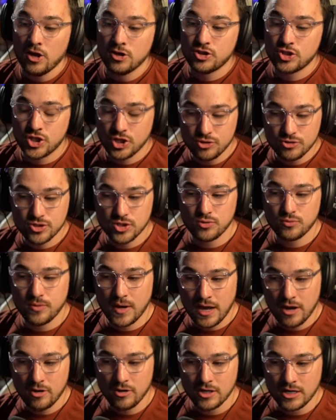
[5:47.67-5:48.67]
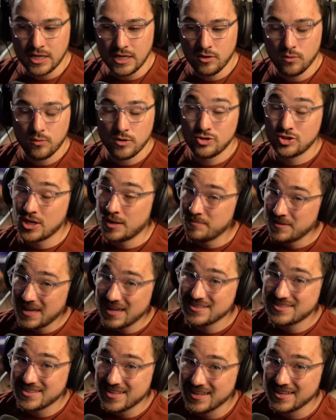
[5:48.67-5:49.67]
choose a rarity, which I'm
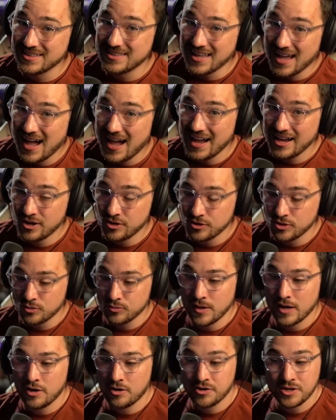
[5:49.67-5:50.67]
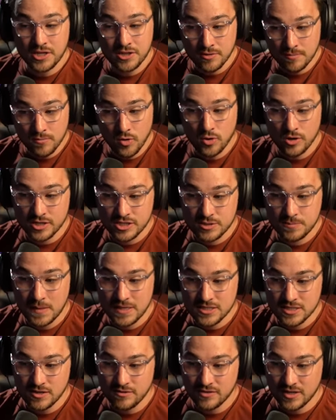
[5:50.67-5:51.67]
guessing the higher the rarity, the more
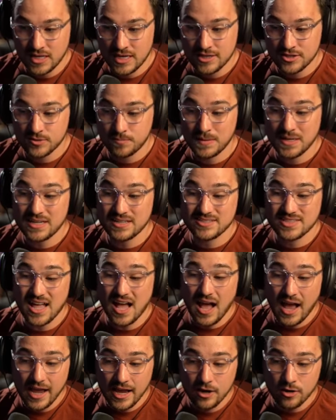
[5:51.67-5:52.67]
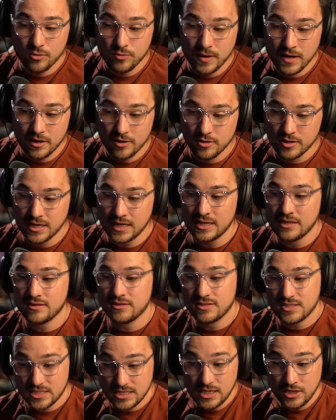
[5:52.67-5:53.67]
expensive it is, because the higher rarity
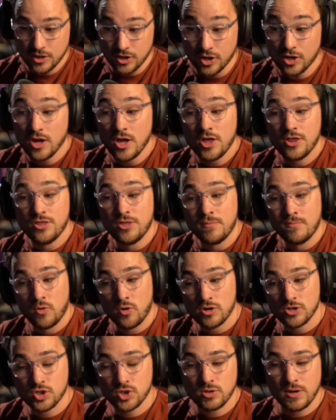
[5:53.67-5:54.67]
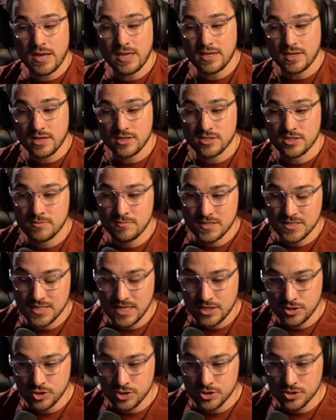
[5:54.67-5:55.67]
tier, the more trait
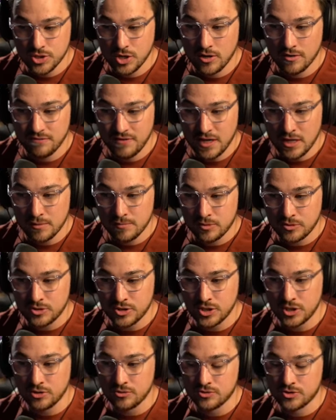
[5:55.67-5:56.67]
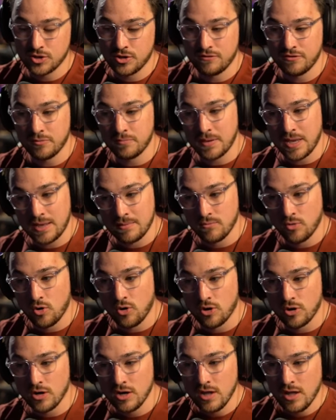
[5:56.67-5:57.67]
customizations are available to you. So if you pay
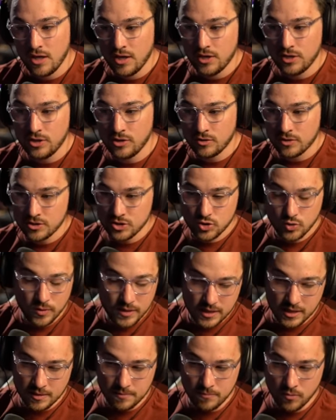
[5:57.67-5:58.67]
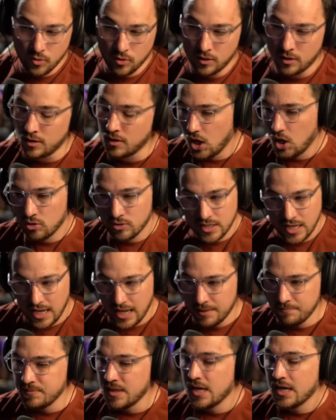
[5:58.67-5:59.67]
more, you can tweak it more,
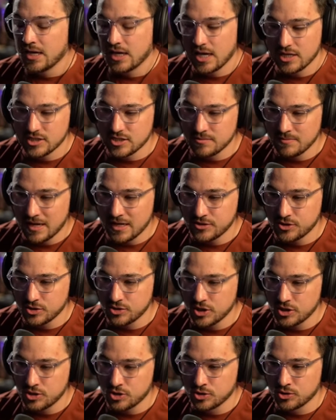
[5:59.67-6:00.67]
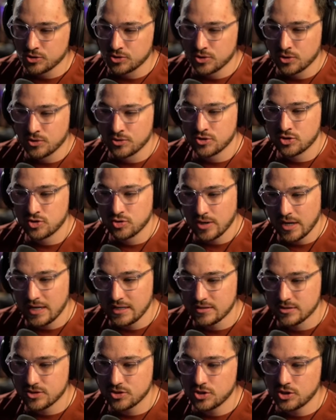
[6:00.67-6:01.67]
okay? Customize your digital soul's
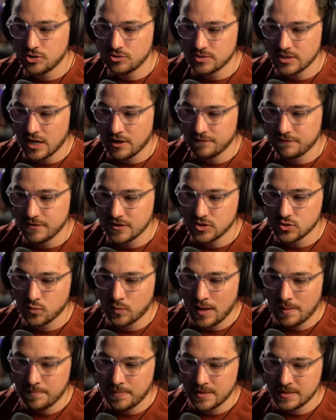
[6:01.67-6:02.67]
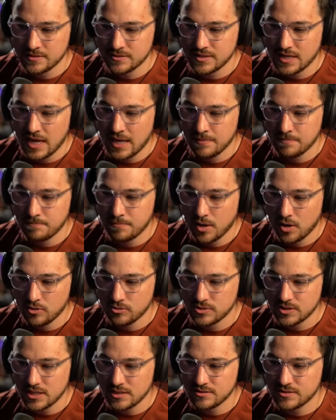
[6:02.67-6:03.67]
traits, choose outfits, weapons, and
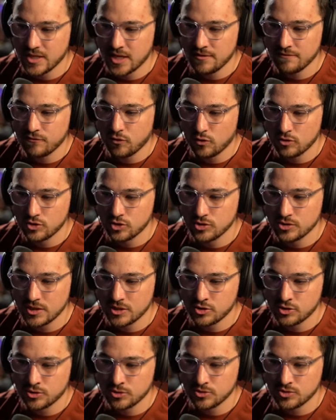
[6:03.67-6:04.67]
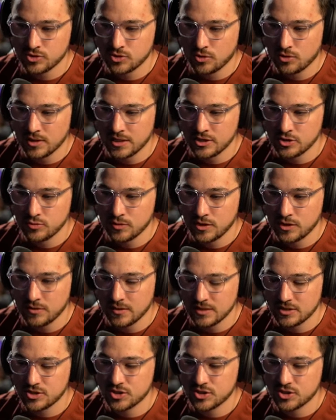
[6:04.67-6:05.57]
poses, then forge your digital soul into a unique